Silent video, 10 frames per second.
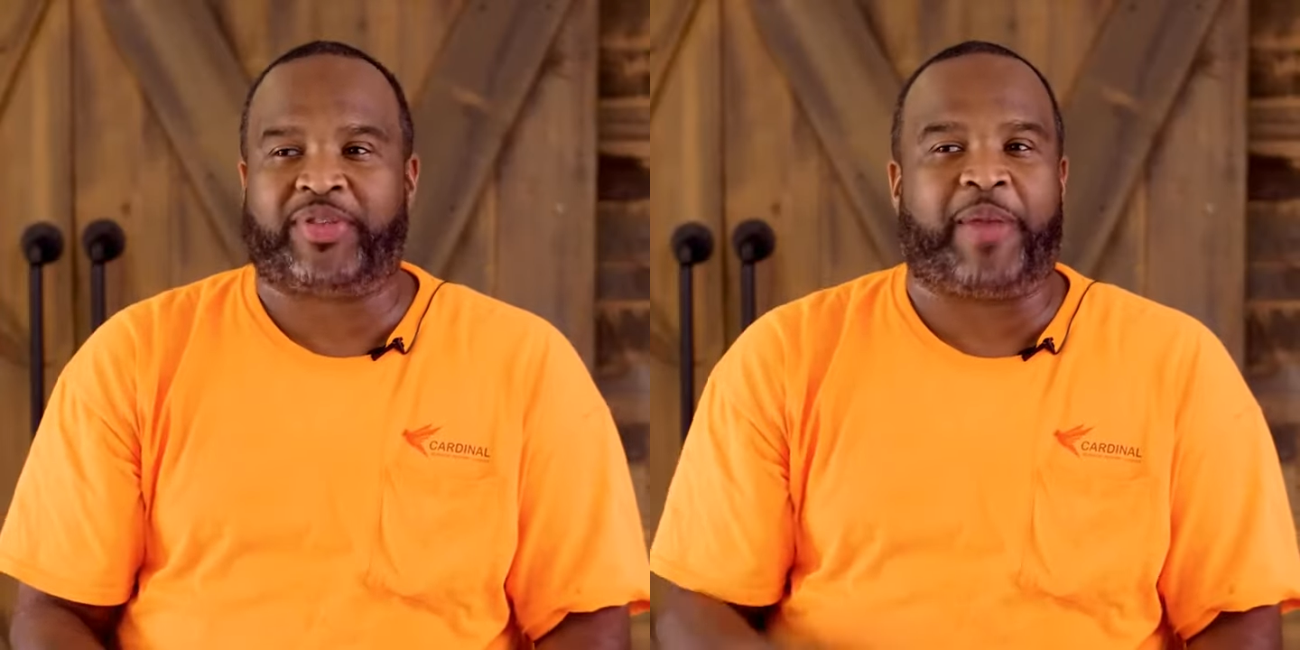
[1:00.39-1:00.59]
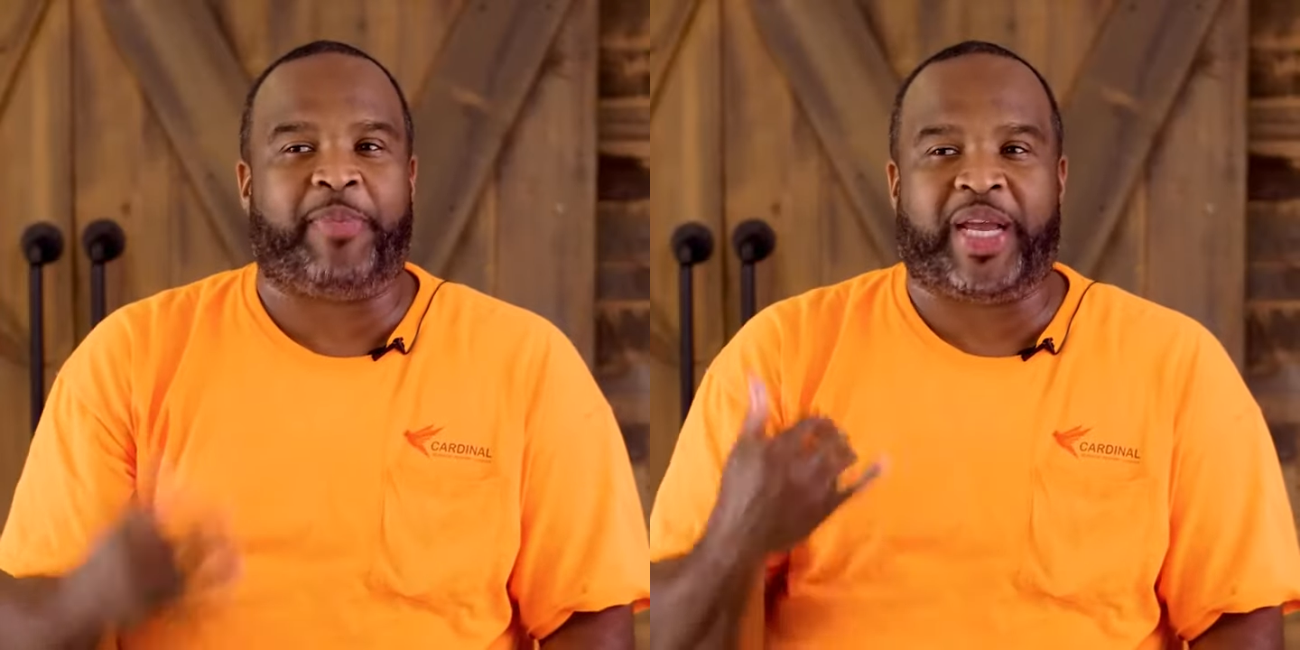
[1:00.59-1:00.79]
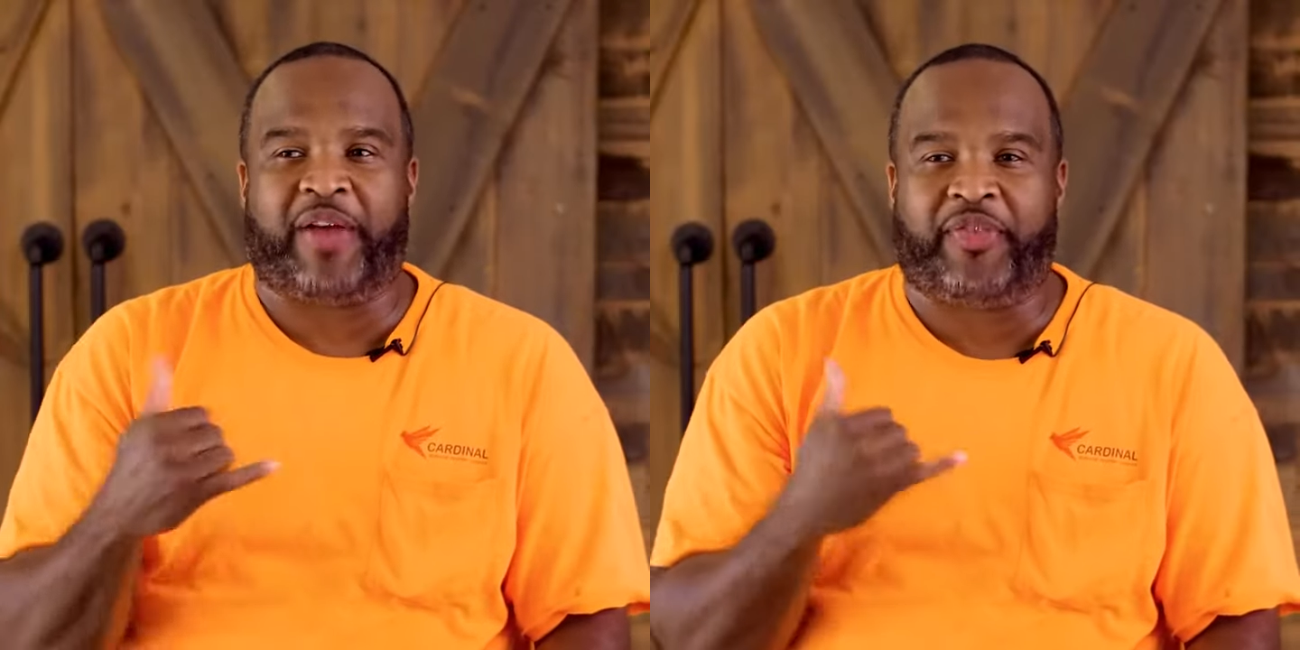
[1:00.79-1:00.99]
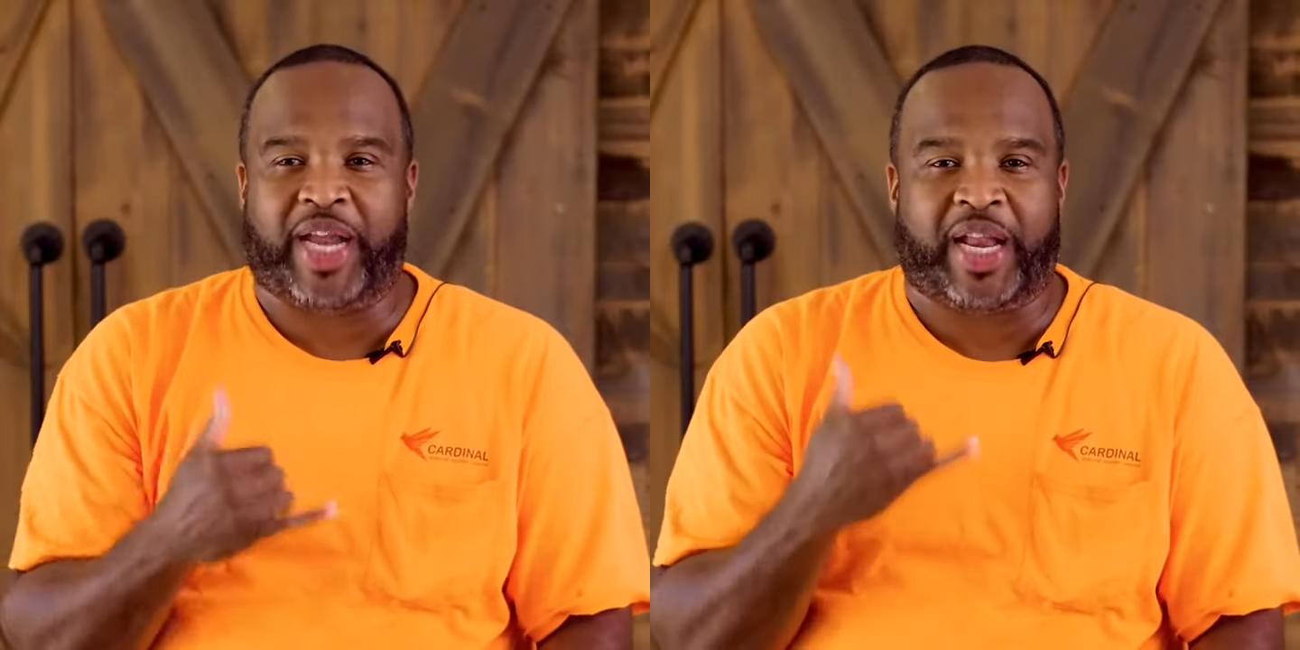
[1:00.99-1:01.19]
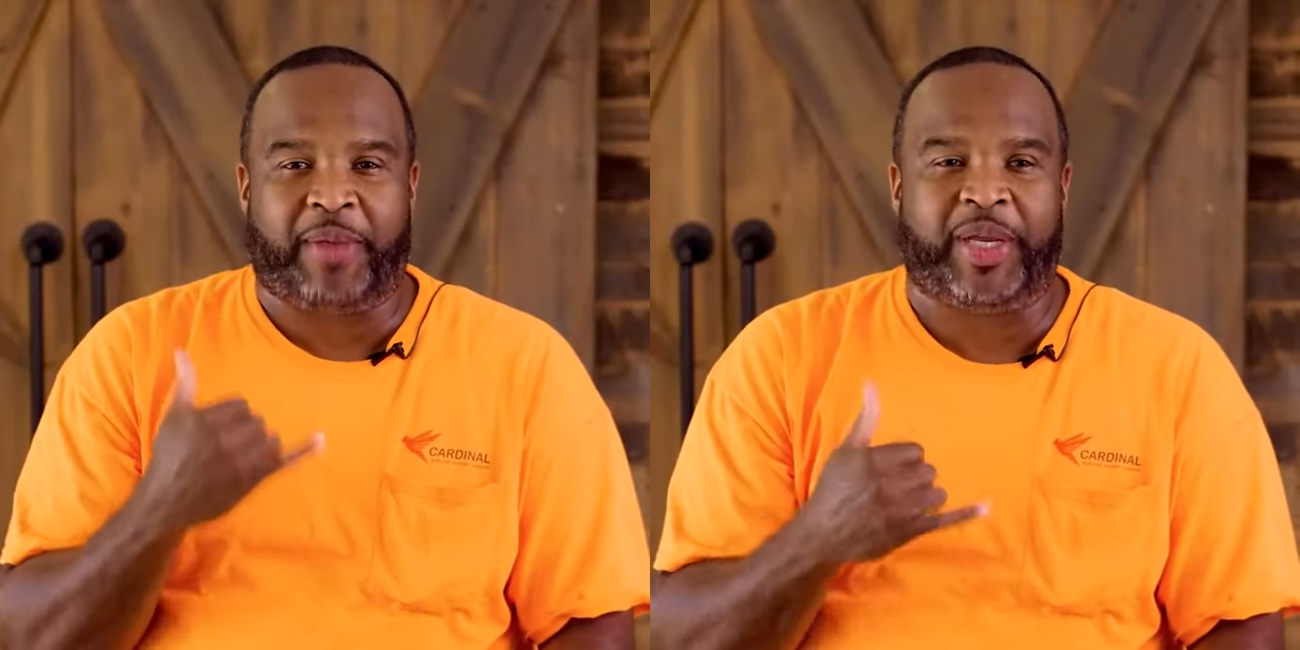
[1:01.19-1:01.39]
I was like, man, I
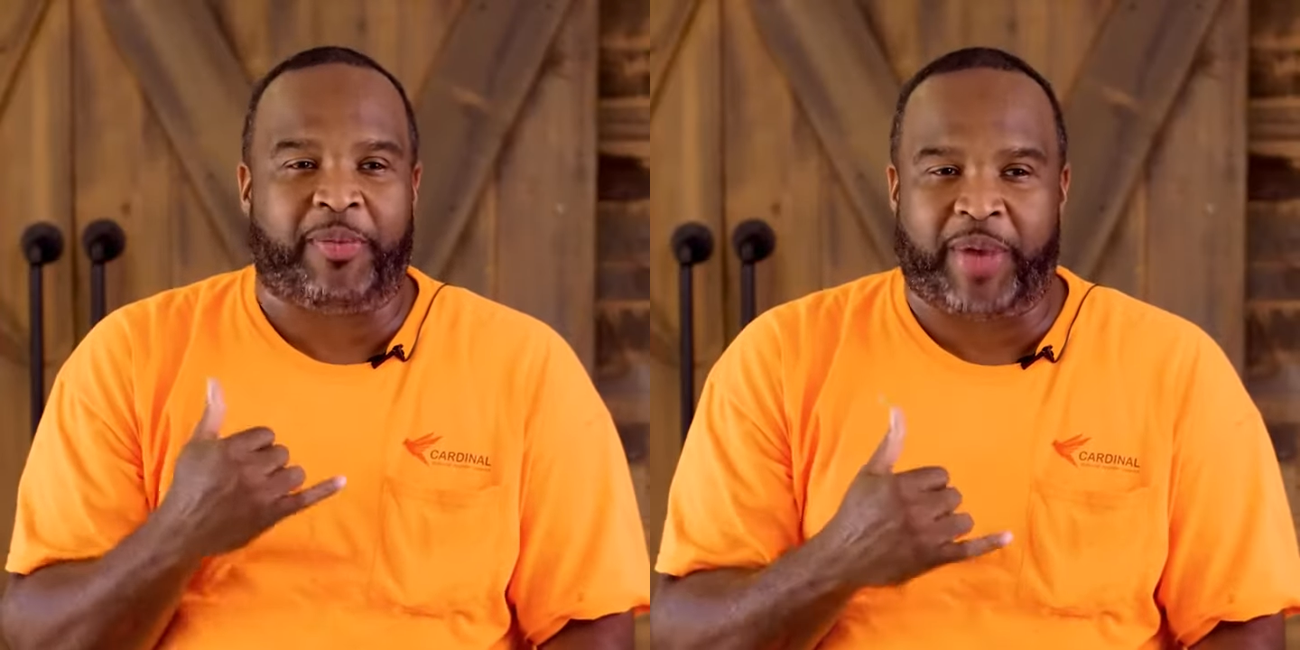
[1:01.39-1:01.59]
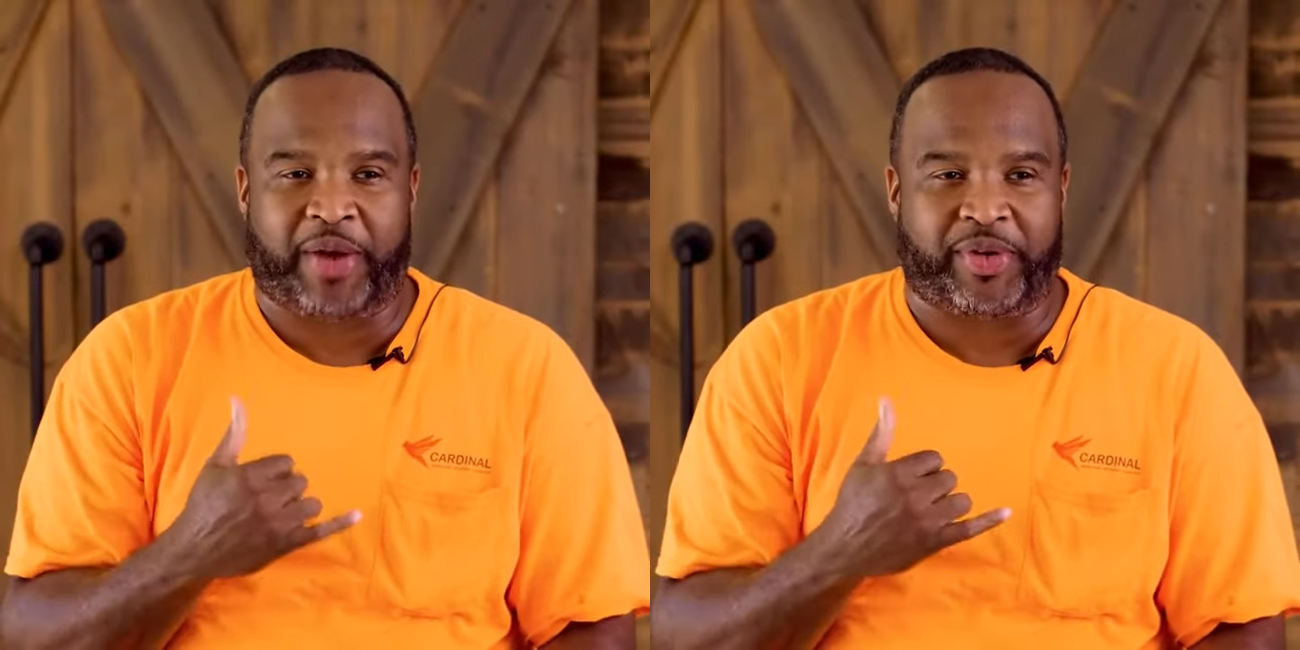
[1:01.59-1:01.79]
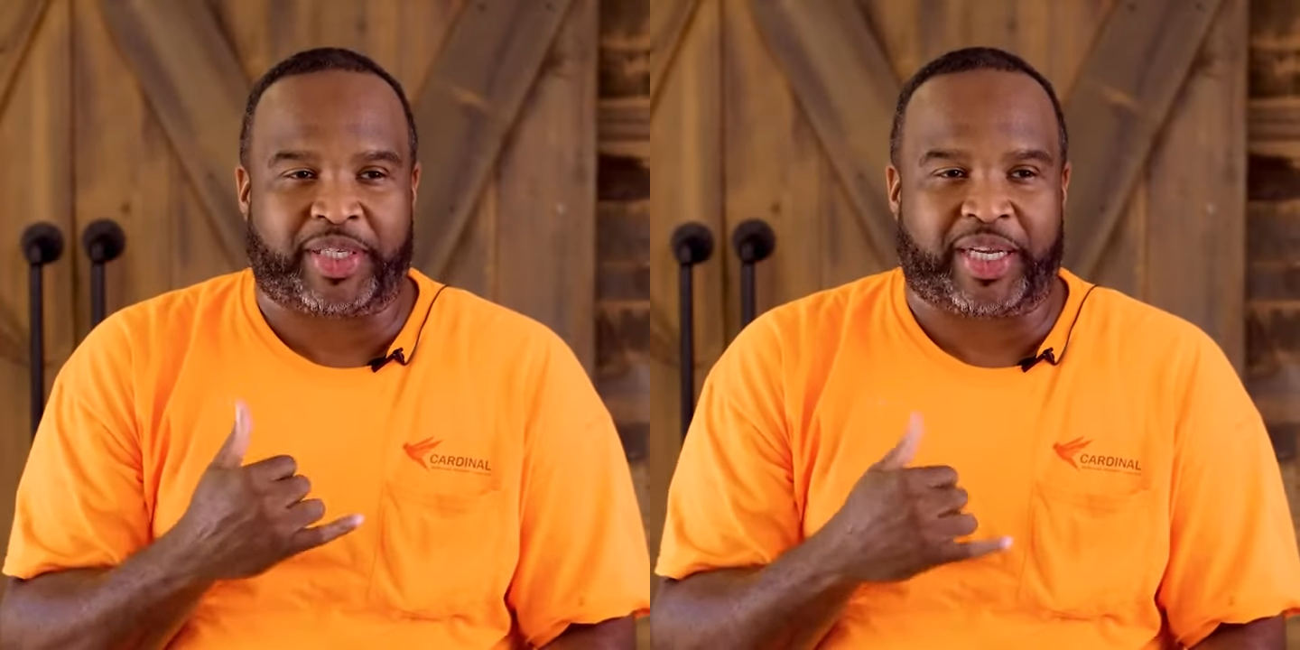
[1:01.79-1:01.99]
forgot I'm getting married.